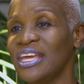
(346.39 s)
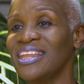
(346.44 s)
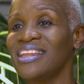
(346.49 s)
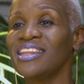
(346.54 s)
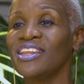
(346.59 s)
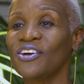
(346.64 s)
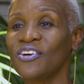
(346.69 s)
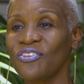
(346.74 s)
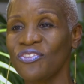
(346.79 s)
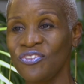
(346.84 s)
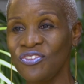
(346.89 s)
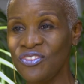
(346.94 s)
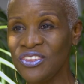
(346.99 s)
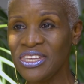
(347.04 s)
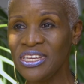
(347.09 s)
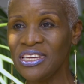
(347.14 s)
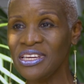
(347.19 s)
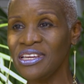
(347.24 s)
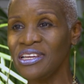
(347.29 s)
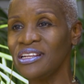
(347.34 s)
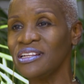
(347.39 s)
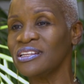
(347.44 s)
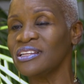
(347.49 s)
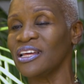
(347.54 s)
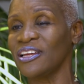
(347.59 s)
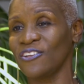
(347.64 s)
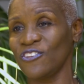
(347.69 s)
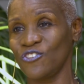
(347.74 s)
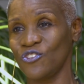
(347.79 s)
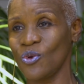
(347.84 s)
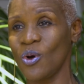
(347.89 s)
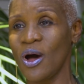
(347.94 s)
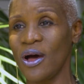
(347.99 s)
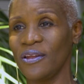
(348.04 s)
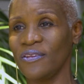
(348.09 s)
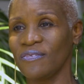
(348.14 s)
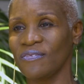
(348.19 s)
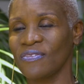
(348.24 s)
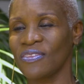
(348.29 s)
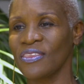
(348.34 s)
in their field, and so on